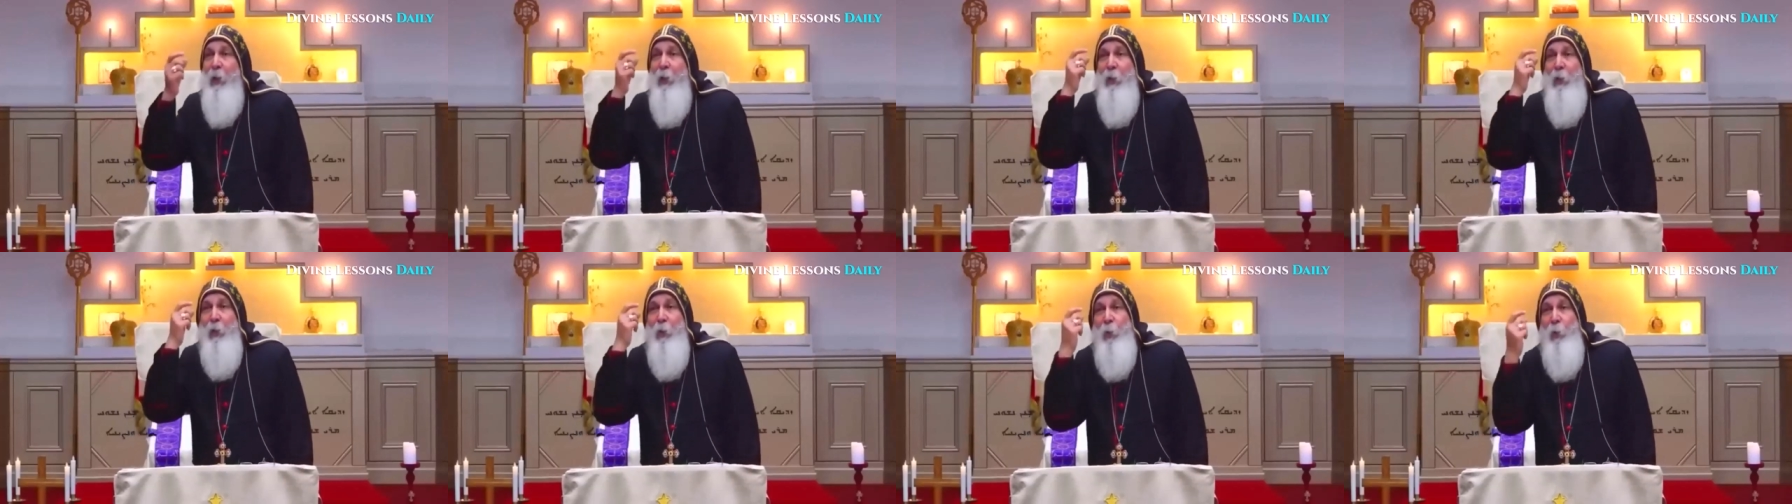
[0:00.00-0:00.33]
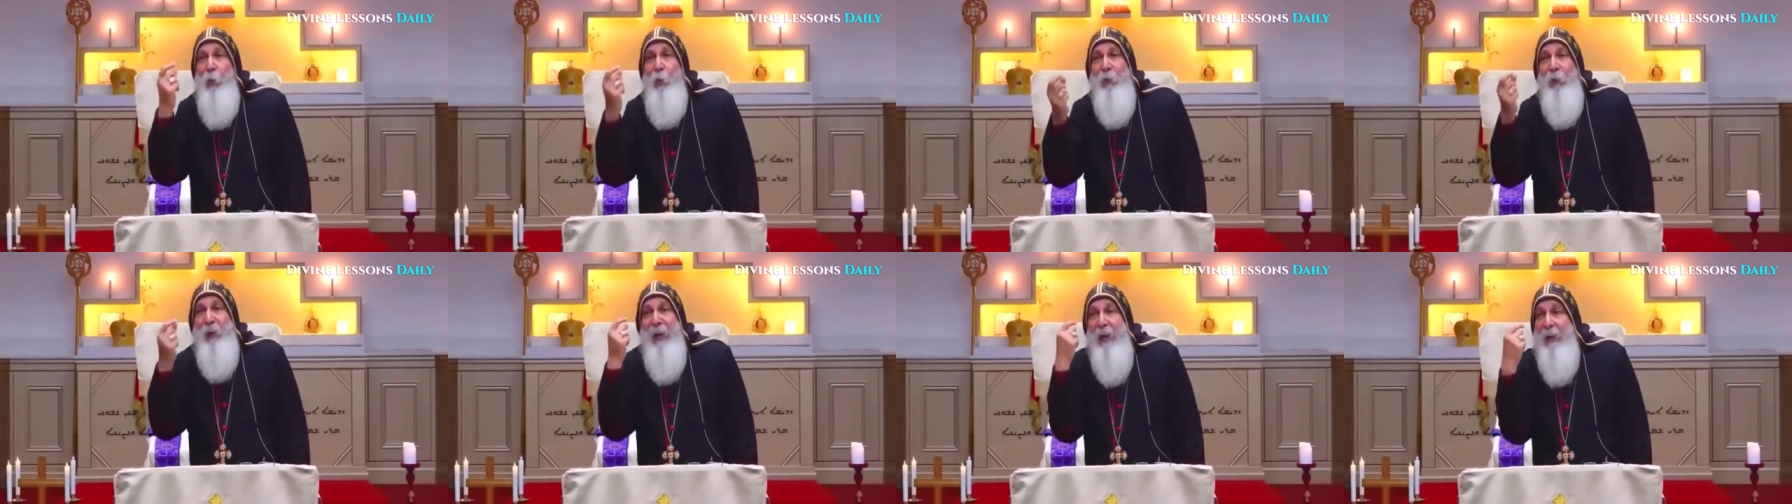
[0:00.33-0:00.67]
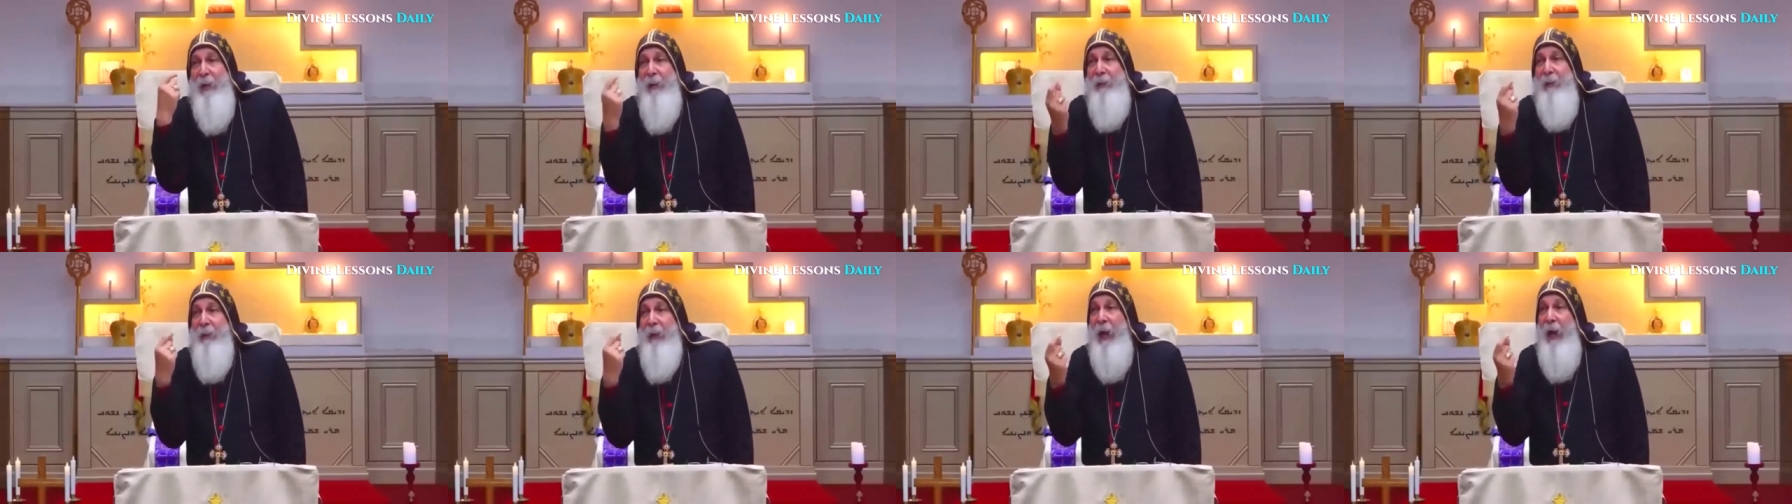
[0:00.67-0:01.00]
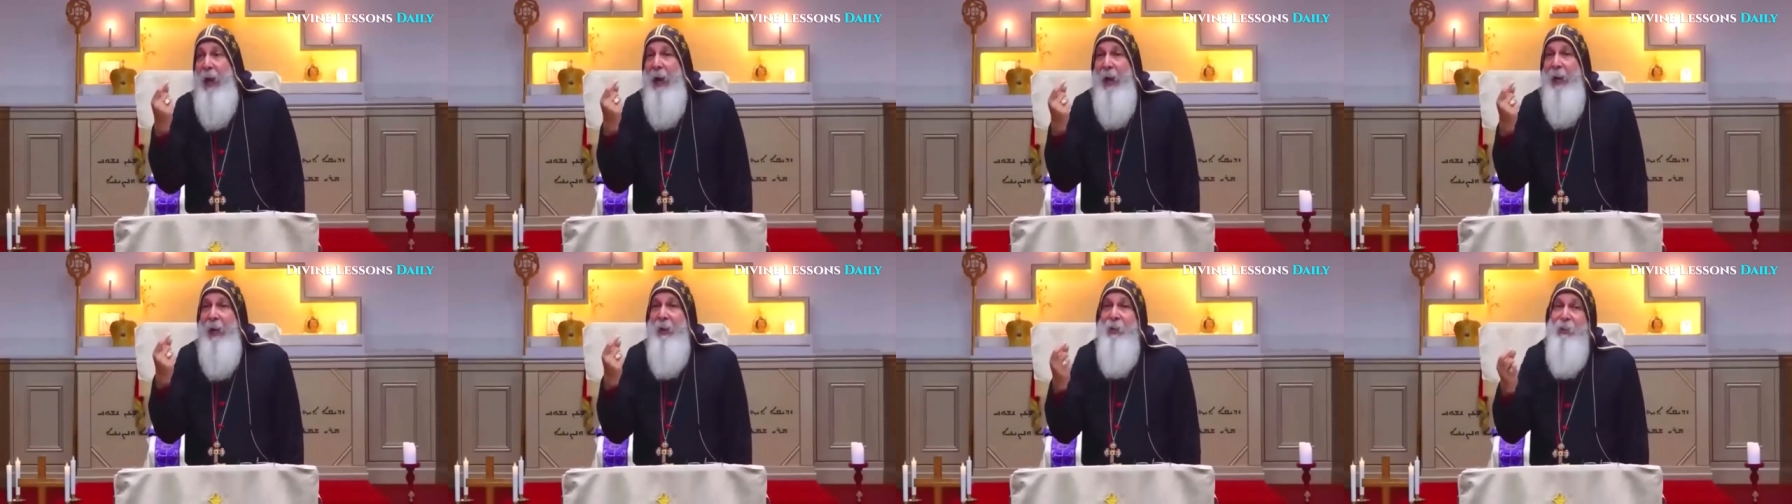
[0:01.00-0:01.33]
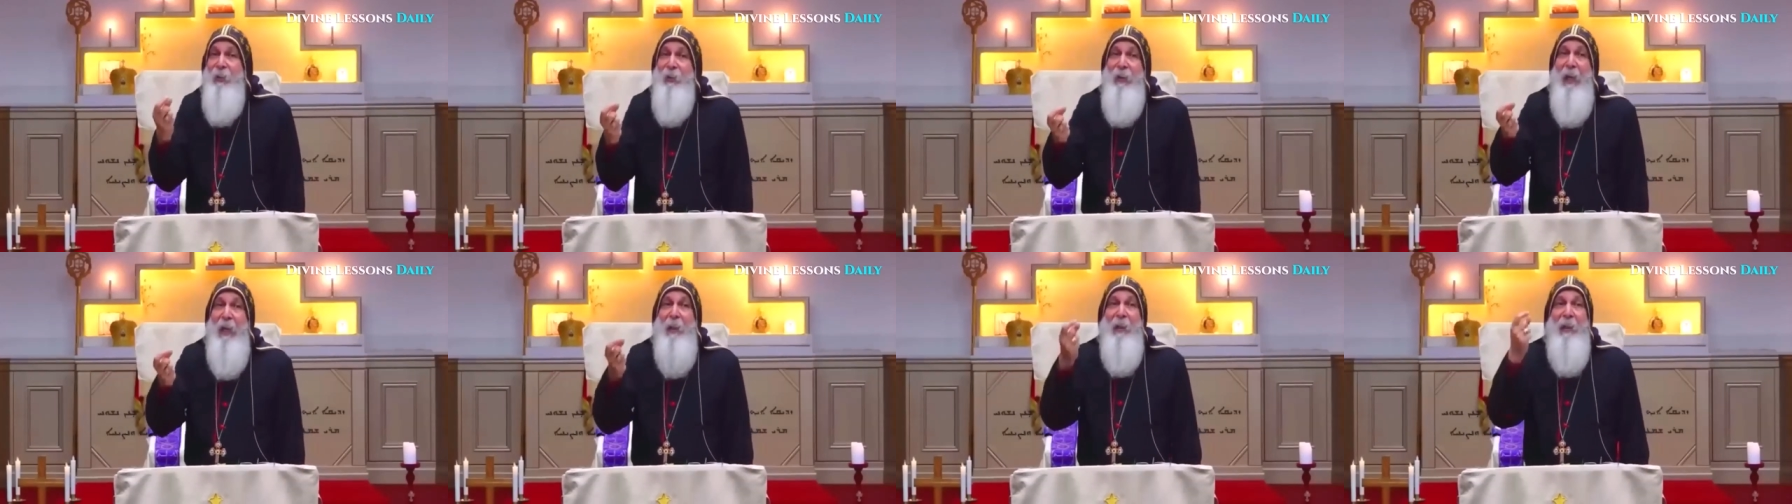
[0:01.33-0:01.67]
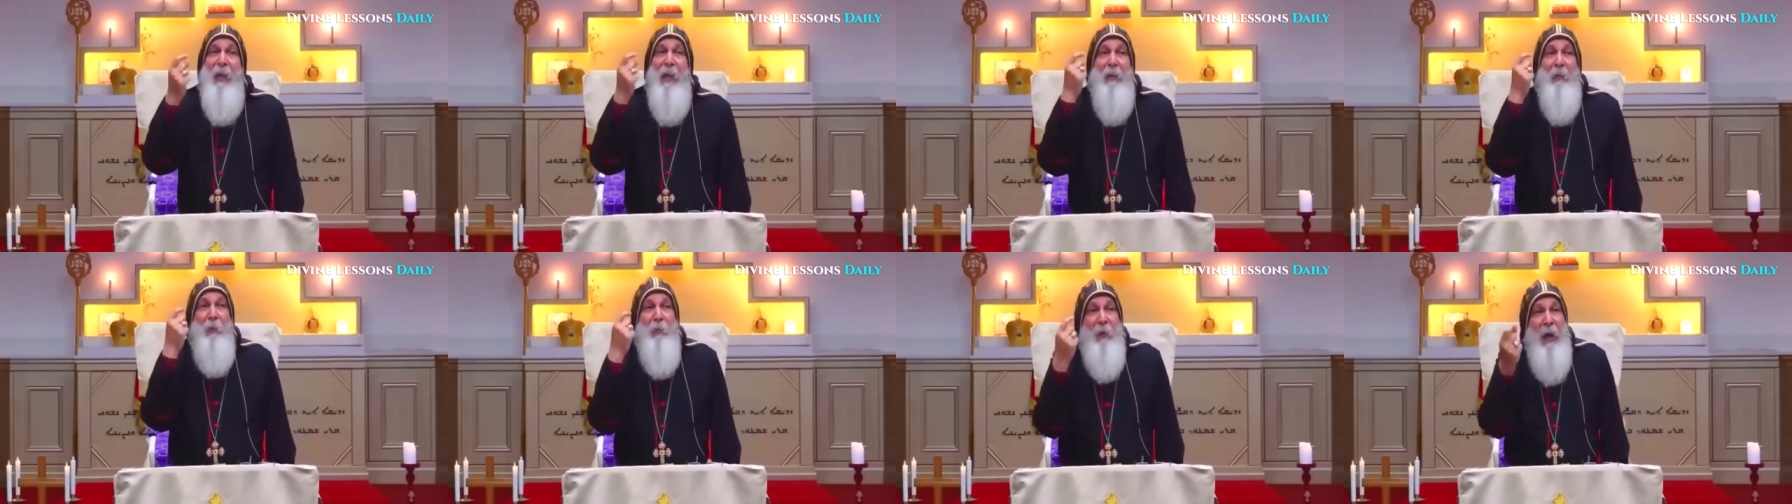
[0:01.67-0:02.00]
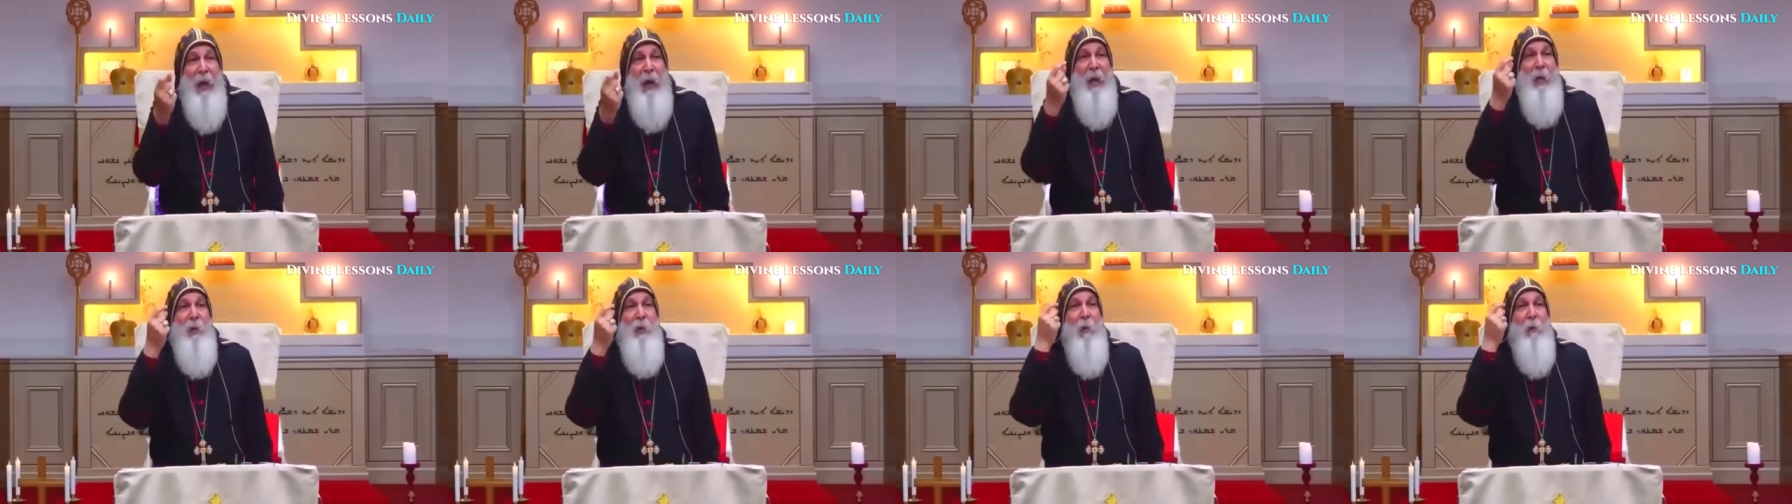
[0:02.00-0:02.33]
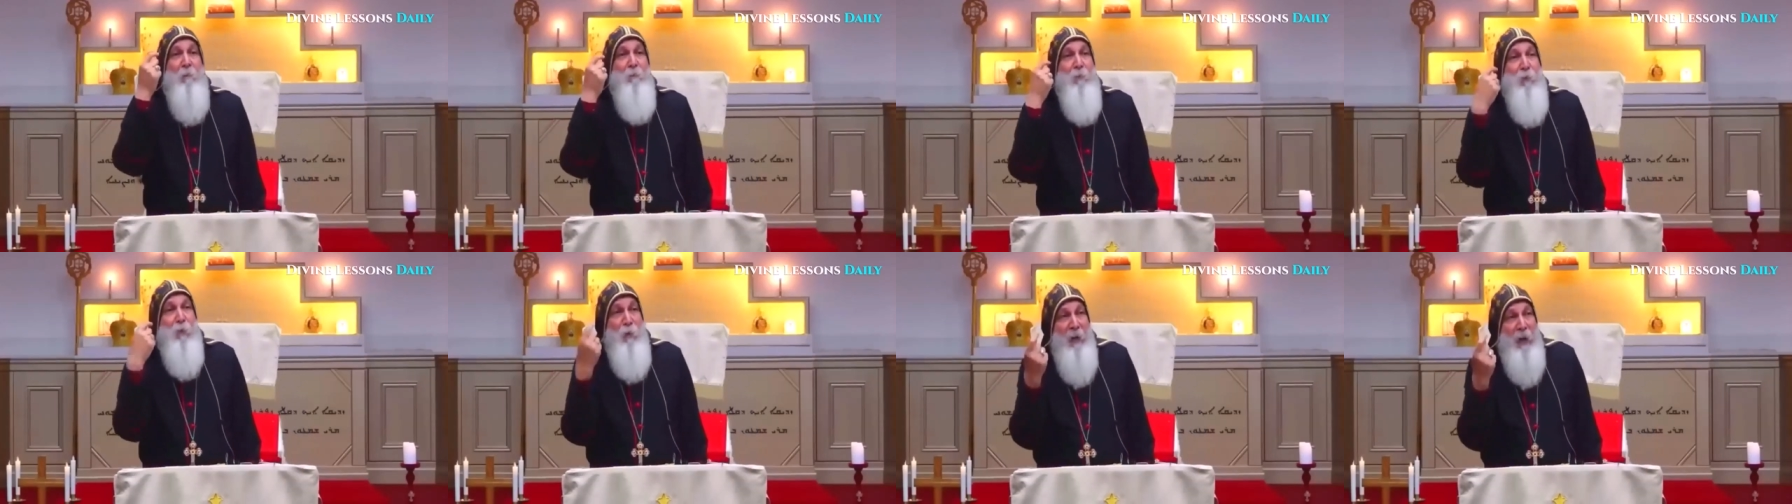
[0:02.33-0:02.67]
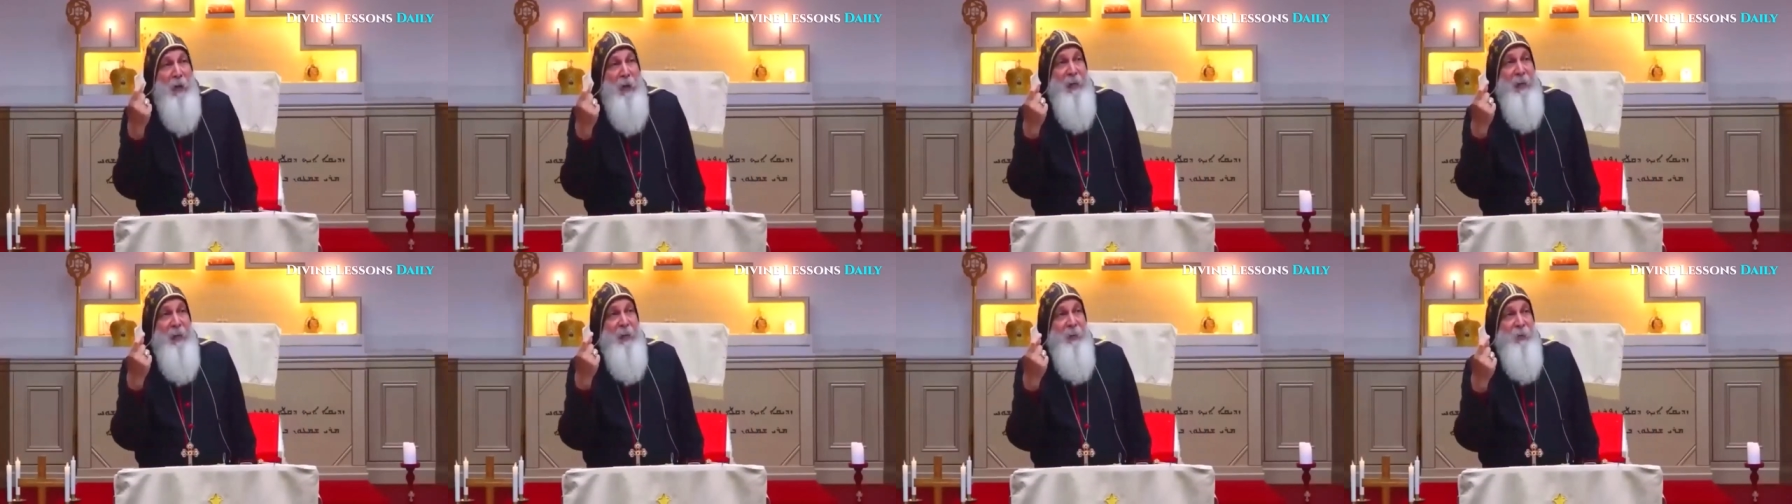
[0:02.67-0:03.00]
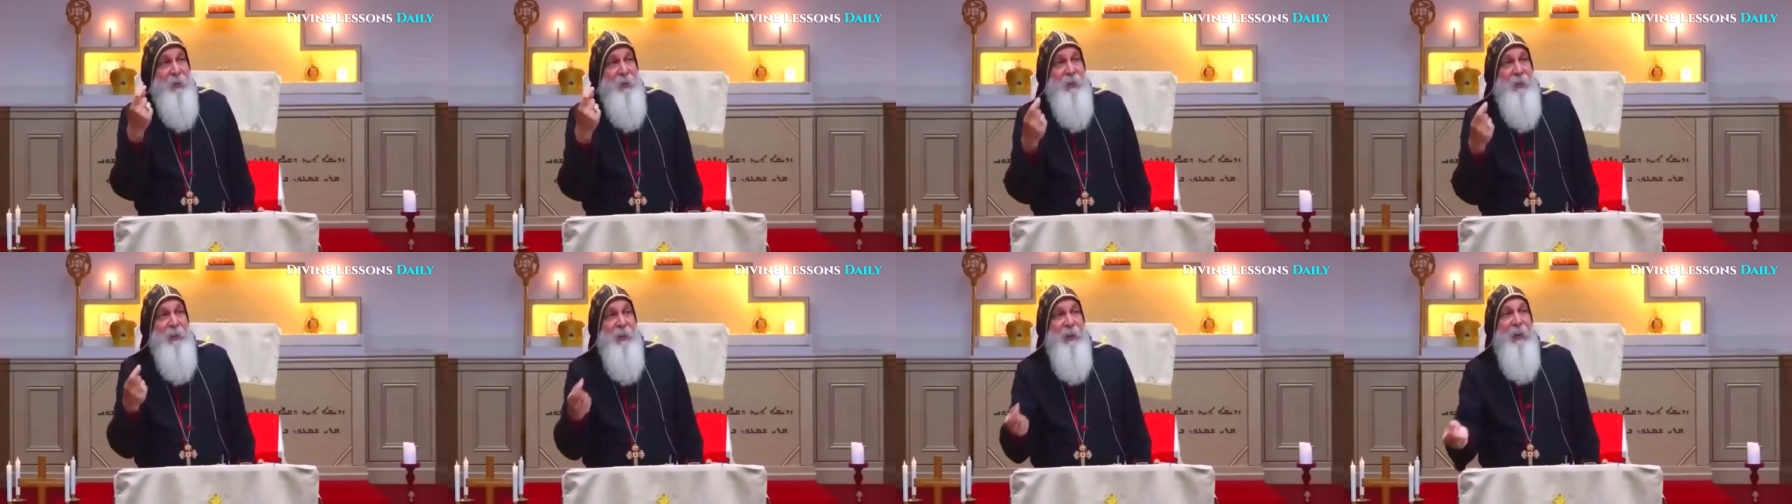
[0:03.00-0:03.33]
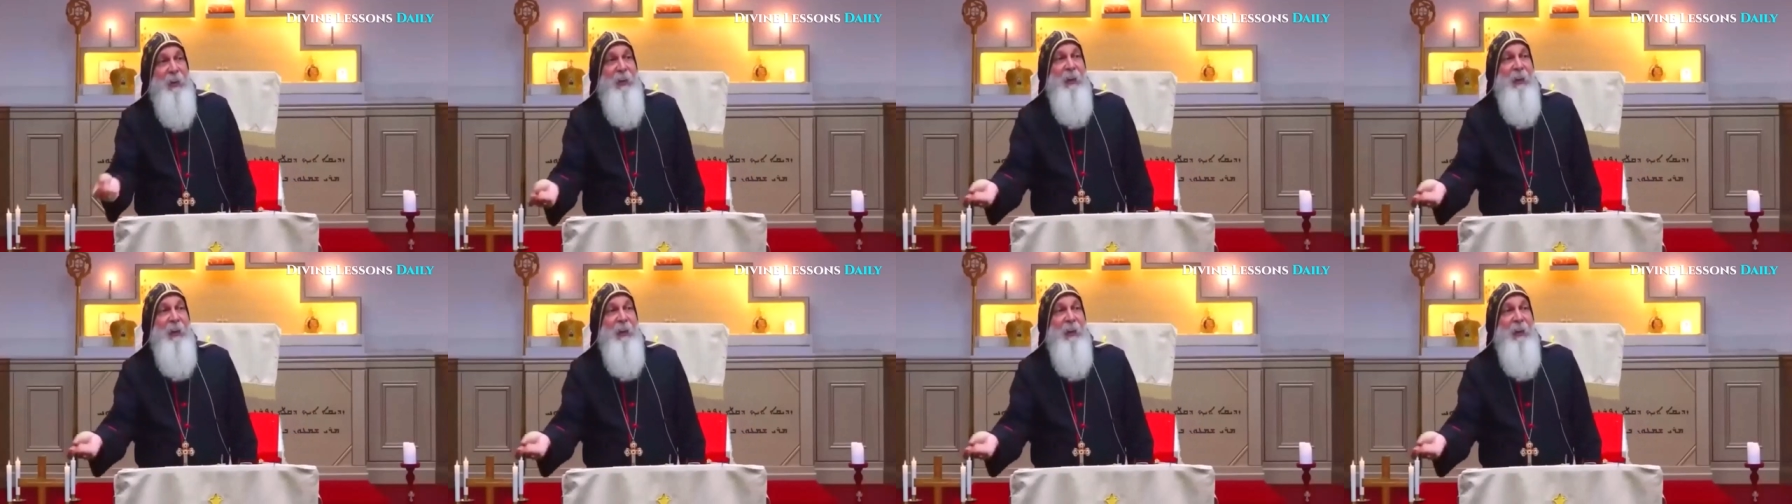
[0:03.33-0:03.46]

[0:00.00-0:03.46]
you realize that the grain of wheat,